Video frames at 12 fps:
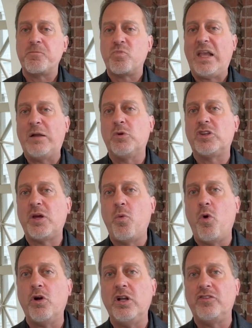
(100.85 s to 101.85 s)
And what they
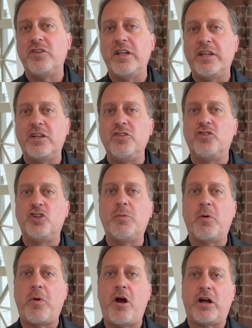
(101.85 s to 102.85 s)
warn us is that the
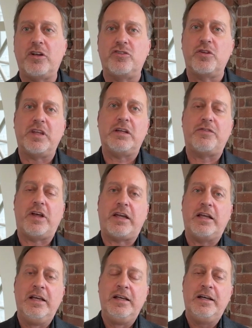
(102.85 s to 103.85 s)
consumer market, so think of
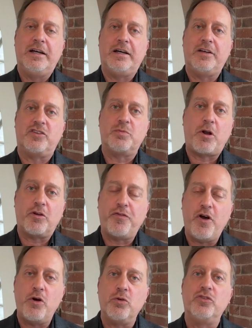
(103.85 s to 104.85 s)
like
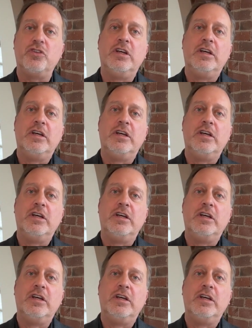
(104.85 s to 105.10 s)
smartphones,